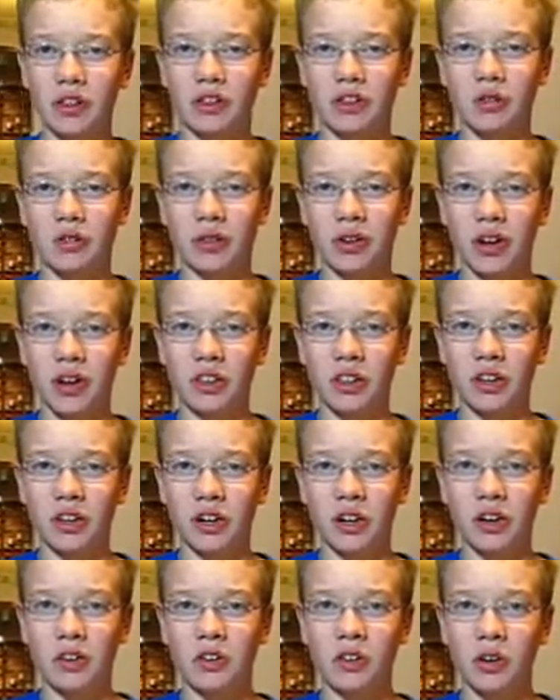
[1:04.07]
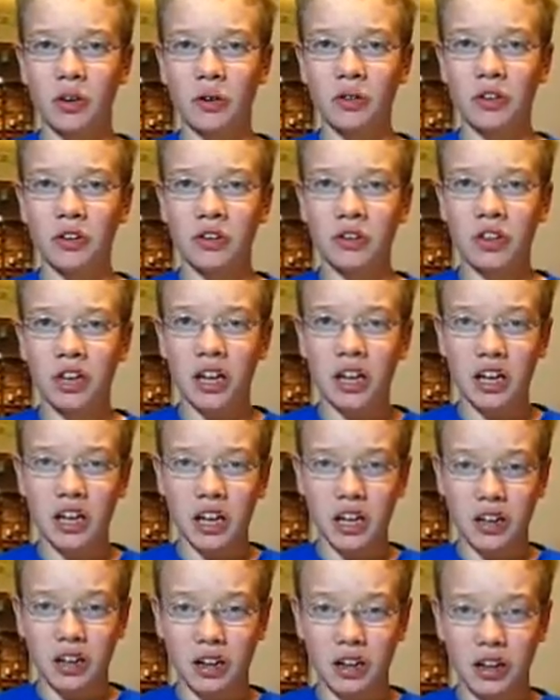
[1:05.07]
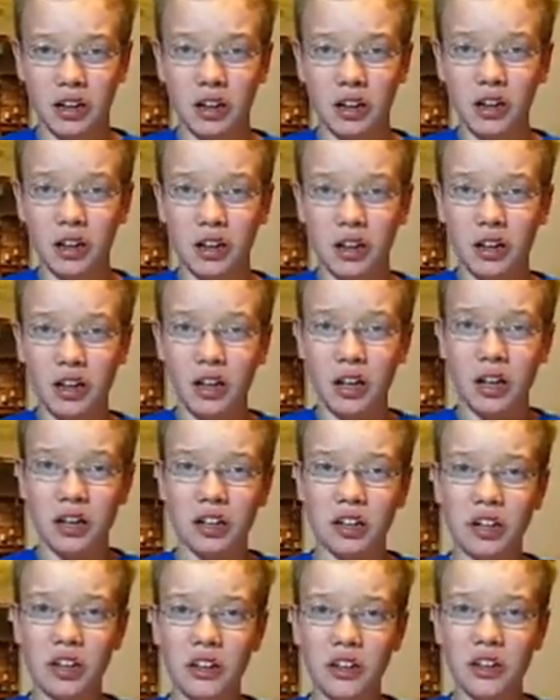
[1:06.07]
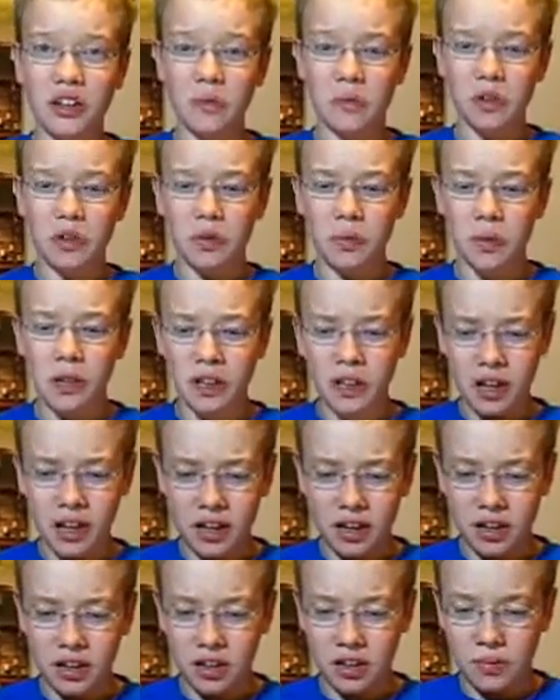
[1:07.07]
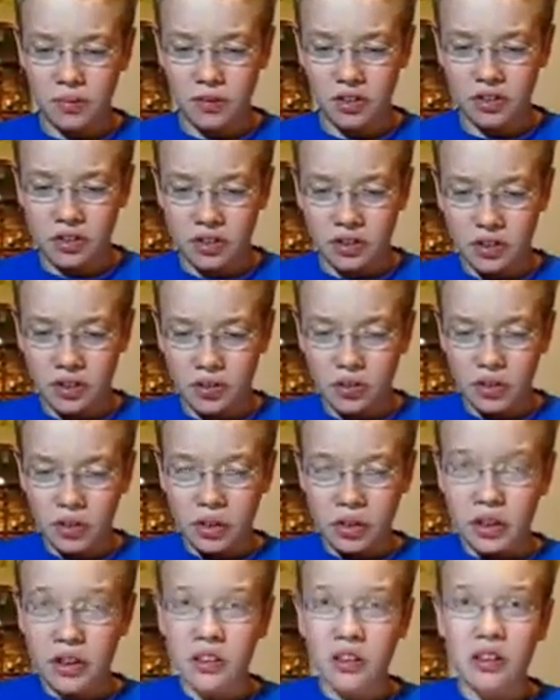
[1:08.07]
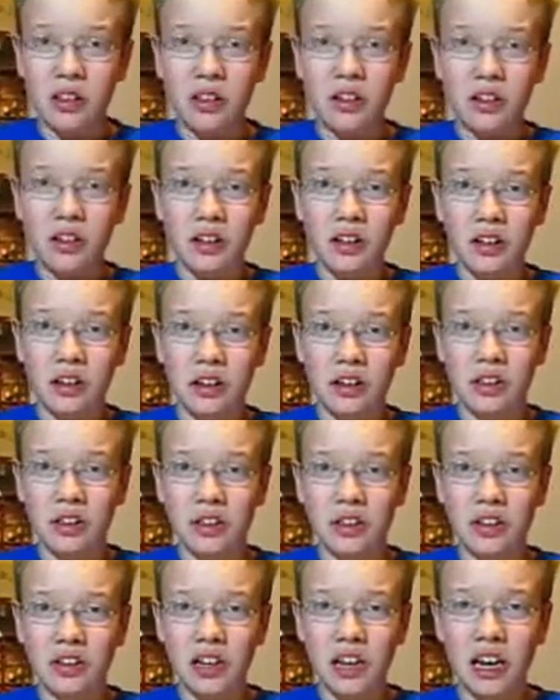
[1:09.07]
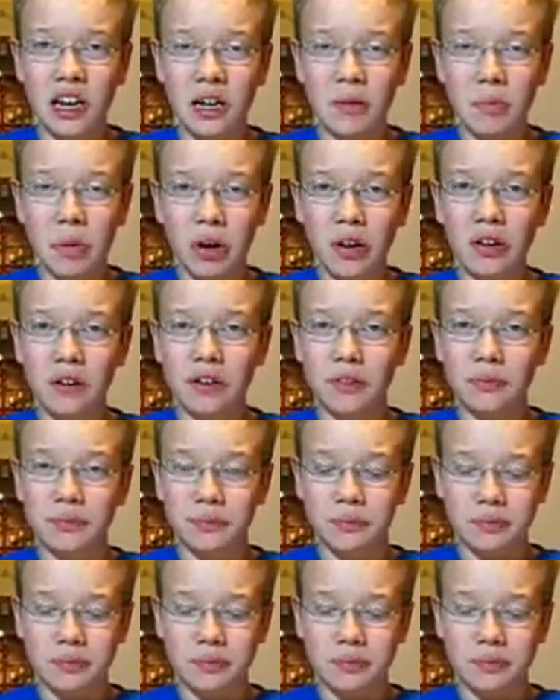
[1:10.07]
as you're tying the knot is called the standing end. And anything in between that, just all this, is the standing part.